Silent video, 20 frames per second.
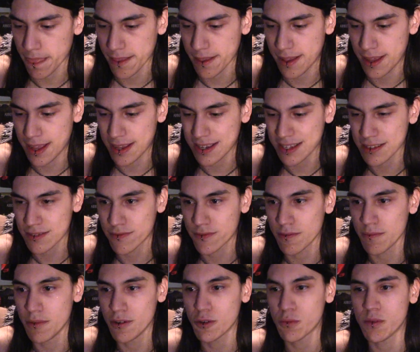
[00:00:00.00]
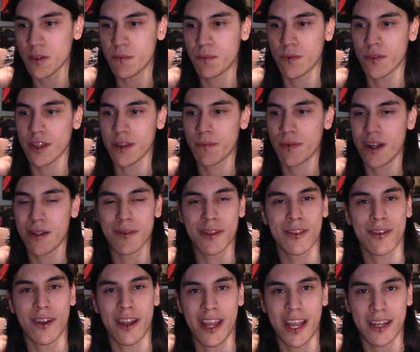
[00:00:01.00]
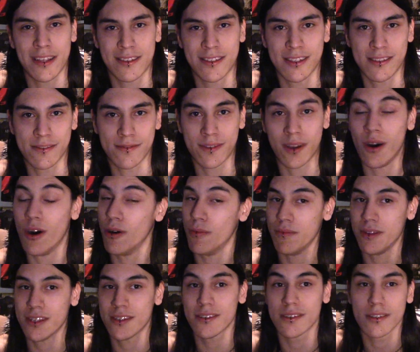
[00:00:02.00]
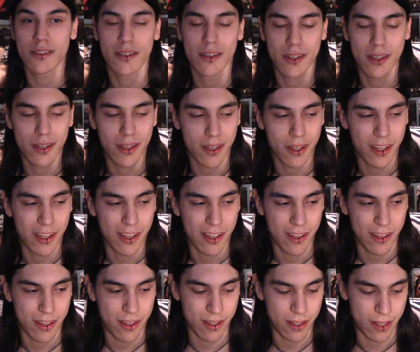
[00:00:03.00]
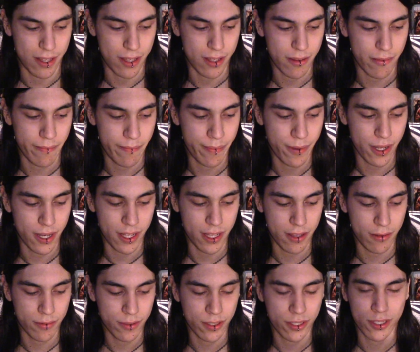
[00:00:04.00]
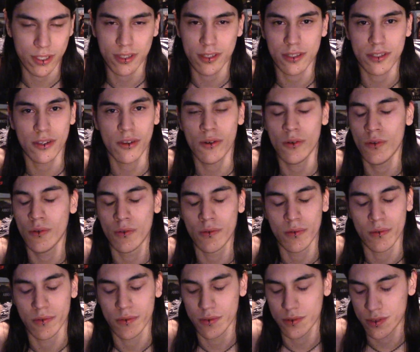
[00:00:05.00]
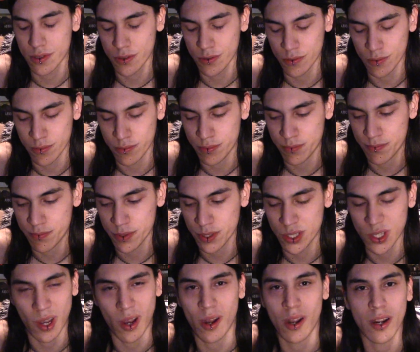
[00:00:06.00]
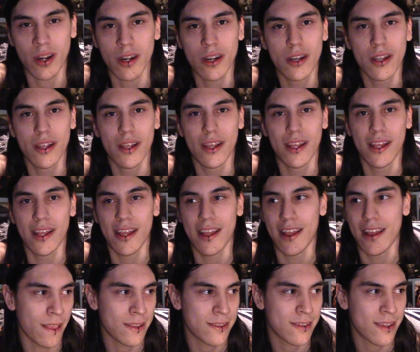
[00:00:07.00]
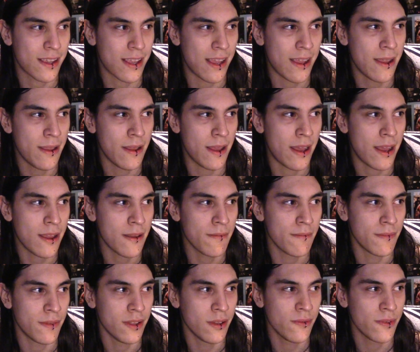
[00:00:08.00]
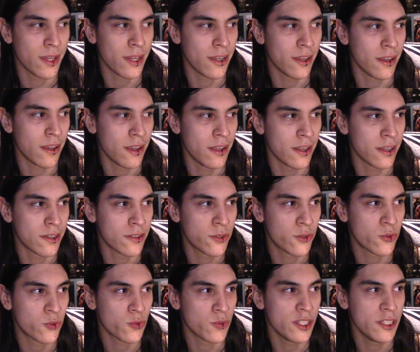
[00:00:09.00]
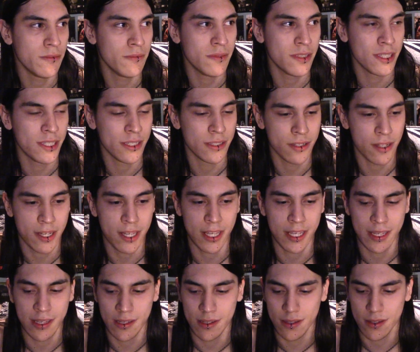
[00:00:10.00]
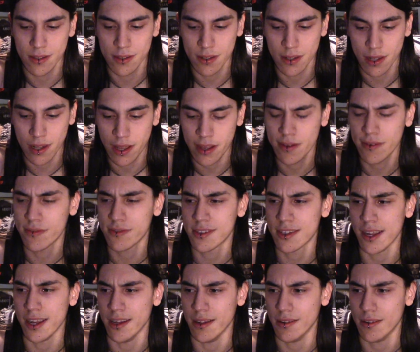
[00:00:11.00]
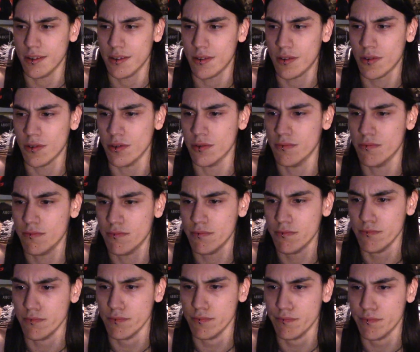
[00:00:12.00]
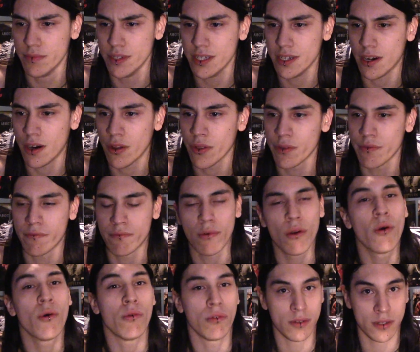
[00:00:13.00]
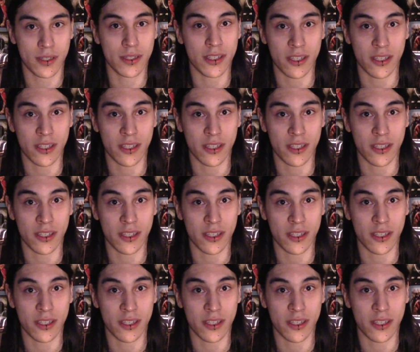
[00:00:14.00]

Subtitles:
I guess for most people, they probably thought I had a sense of calmness. But it was just so bizarre. It's like I am living an extremely lucky lifestyle, or on the road to